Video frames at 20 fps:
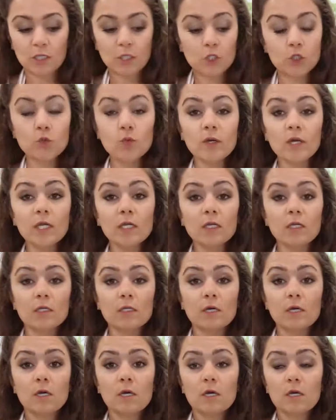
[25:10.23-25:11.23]
You can
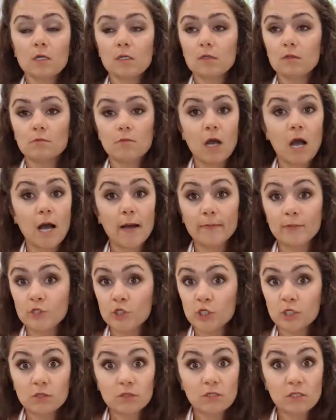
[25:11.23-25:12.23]

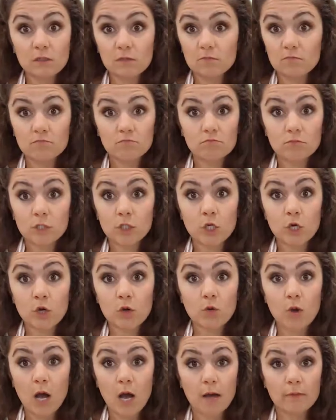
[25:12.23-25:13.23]

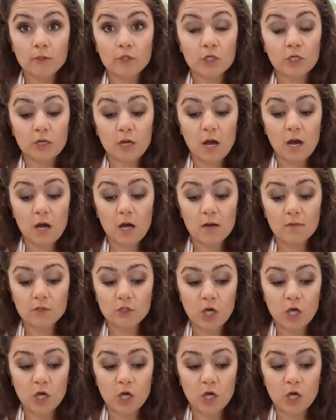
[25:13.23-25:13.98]
option of